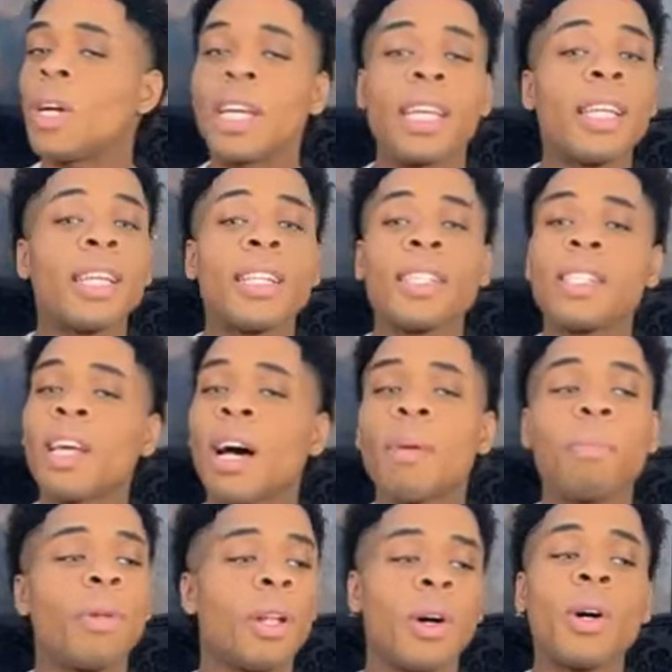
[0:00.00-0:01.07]
winds
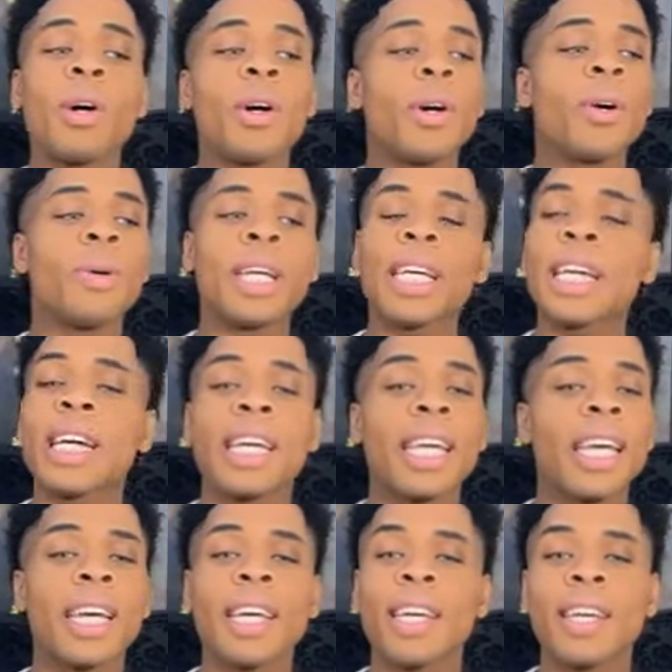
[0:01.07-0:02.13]
are blowing
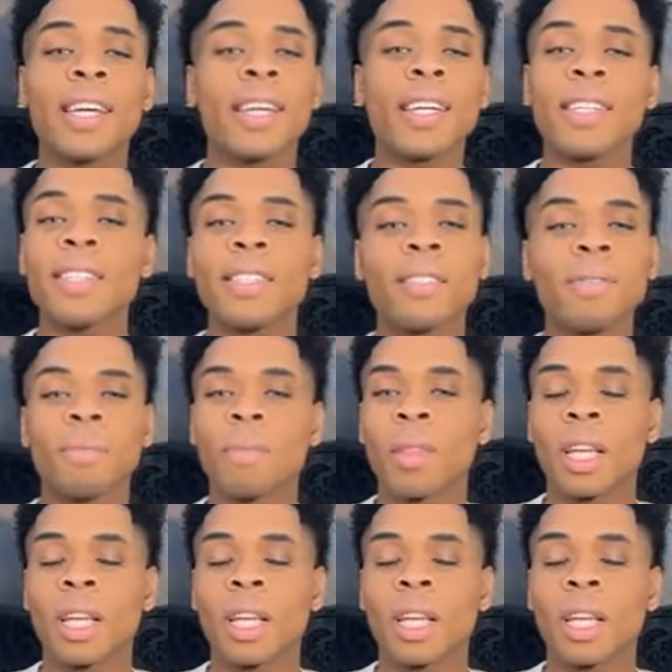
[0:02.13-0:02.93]
again,